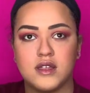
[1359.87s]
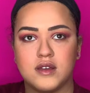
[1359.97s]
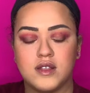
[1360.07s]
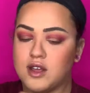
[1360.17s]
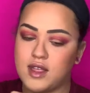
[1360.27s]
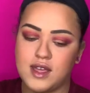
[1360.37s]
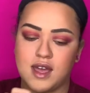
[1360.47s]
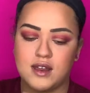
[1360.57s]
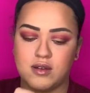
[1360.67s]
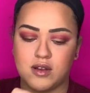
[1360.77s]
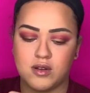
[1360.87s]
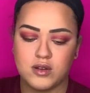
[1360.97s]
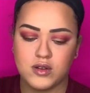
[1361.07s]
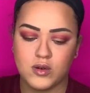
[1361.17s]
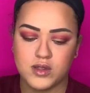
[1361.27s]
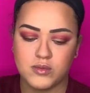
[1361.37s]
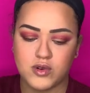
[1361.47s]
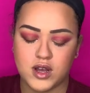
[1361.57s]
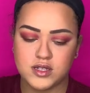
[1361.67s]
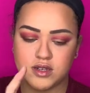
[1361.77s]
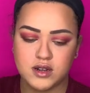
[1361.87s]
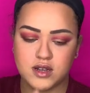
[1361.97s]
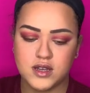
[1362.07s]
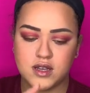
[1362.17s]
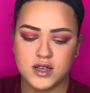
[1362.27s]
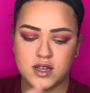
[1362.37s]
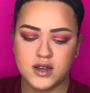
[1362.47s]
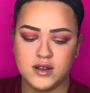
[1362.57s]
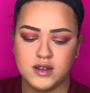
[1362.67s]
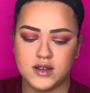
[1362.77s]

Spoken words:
It looked like it had a golden bronzer, you know.